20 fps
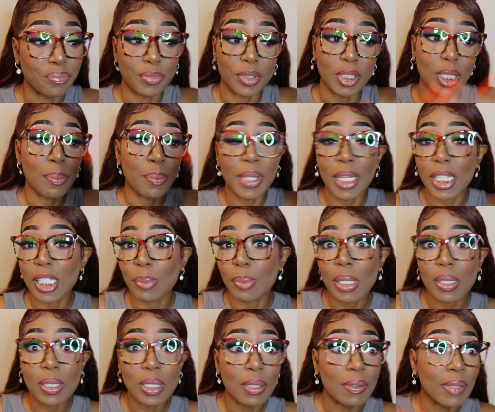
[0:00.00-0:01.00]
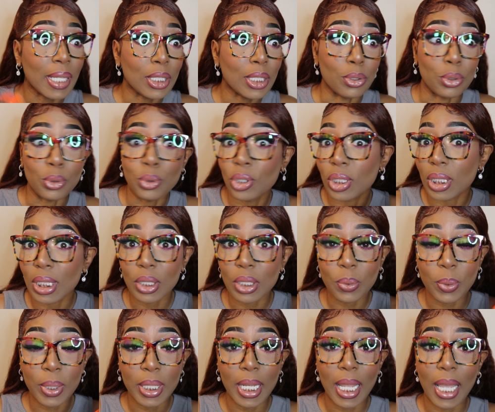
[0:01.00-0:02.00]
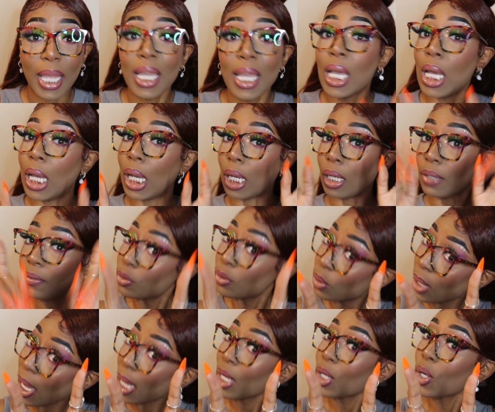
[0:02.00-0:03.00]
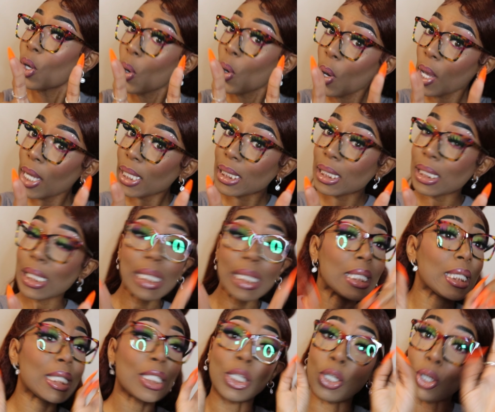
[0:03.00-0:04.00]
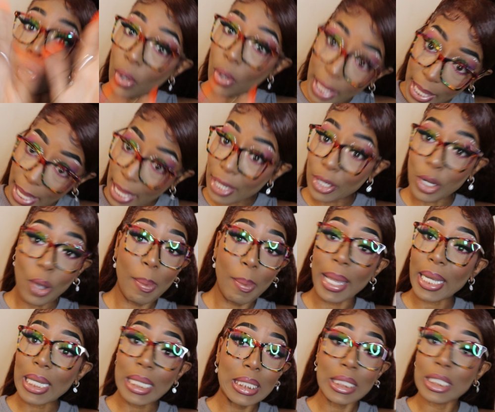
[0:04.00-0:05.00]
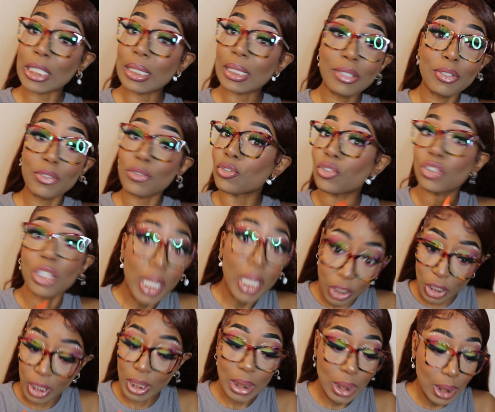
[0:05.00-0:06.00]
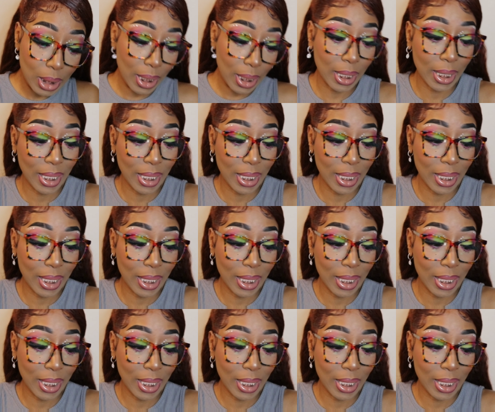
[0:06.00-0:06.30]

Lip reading: something expensive like Gucci or whatnot. If you got the coins, sis, go ahead. Nobody is judging.